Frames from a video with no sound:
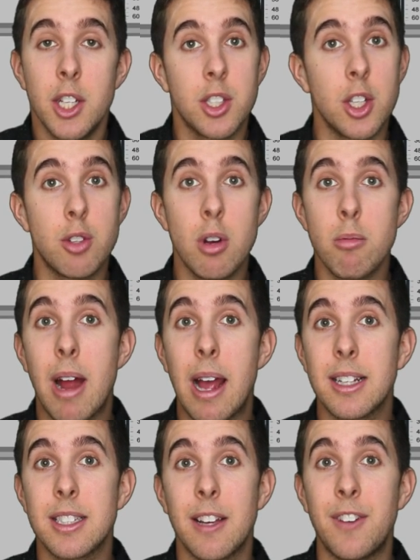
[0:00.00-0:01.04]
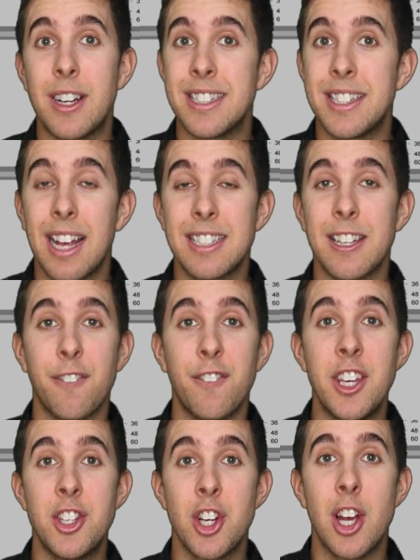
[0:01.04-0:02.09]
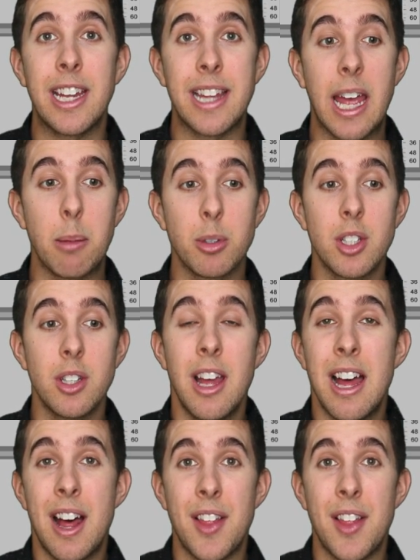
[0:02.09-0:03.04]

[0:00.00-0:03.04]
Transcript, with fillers: So the drum rack's a fantastic feature in Ableton